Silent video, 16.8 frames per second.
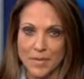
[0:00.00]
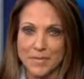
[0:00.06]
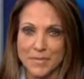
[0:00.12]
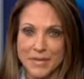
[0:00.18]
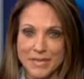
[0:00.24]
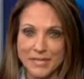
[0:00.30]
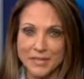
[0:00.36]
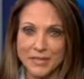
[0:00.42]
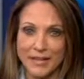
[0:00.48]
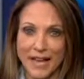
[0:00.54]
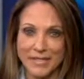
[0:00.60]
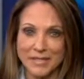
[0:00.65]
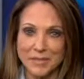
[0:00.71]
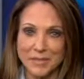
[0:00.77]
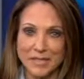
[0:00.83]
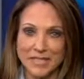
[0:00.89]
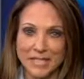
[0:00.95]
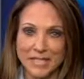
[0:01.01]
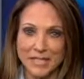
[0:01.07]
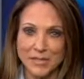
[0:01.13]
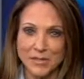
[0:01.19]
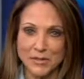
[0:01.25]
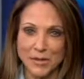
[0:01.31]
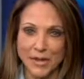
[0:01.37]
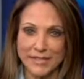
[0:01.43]
Mr.
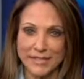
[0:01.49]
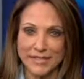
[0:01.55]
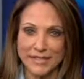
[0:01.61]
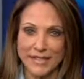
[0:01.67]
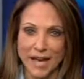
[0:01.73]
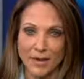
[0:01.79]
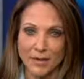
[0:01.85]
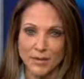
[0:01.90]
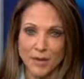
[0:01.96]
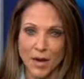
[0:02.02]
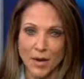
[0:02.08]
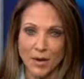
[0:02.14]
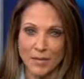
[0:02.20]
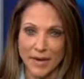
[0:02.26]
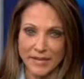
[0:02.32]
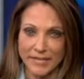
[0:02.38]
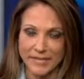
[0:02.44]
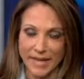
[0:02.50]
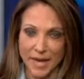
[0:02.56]
Catsimatidis joins us now to talk about his